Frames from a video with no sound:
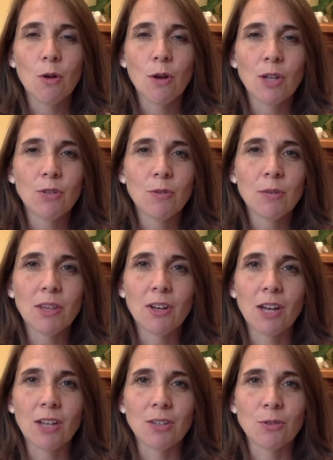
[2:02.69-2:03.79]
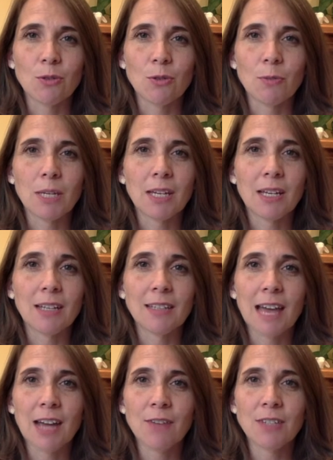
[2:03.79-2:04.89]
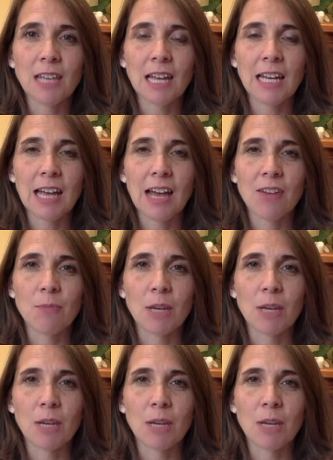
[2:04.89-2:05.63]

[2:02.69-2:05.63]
or I do it when they're at school because out of sight, out of